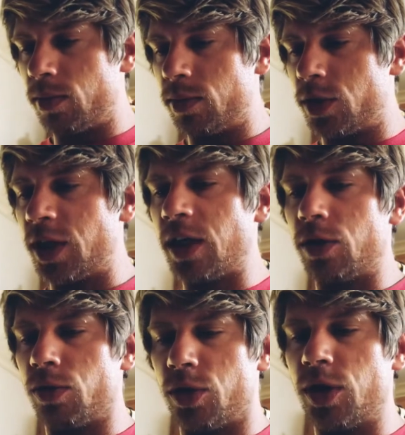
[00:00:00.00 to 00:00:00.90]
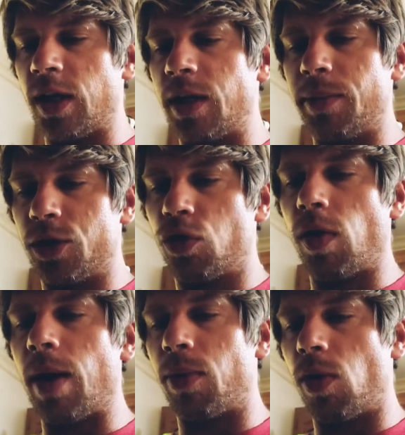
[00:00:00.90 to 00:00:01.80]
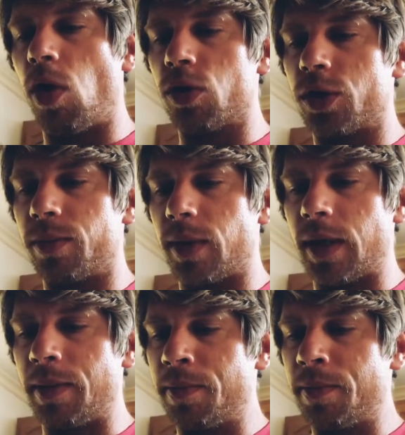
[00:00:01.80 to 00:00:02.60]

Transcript: signals nothing but trouble ultimately.